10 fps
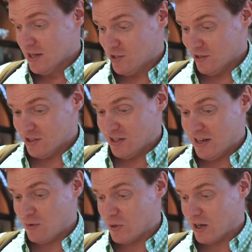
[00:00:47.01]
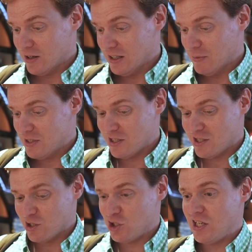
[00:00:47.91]
So today we're kind of limited
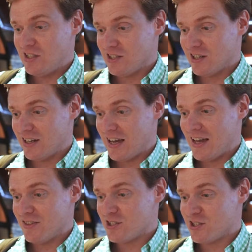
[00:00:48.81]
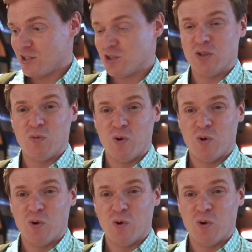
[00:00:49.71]
to the Cheetah and the Suntory